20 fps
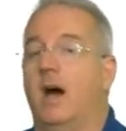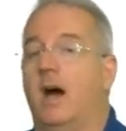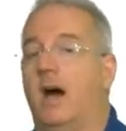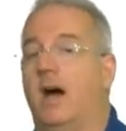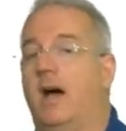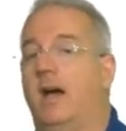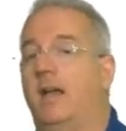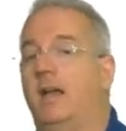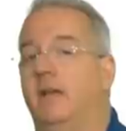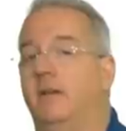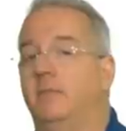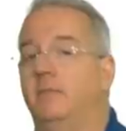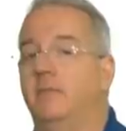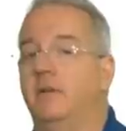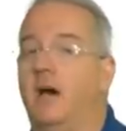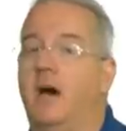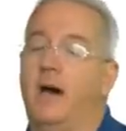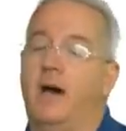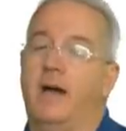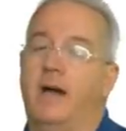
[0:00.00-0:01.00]
I am
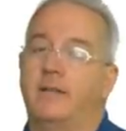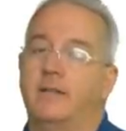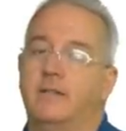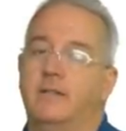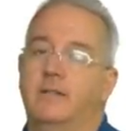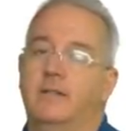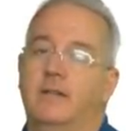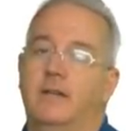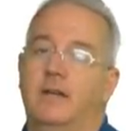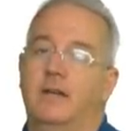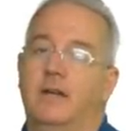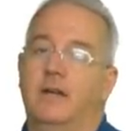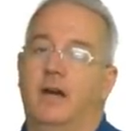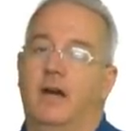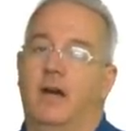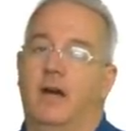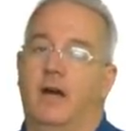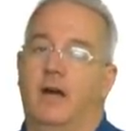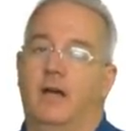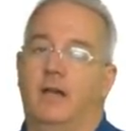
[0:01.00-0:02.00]
not
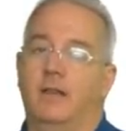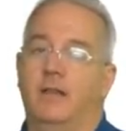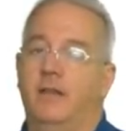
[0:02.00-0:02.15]
uh,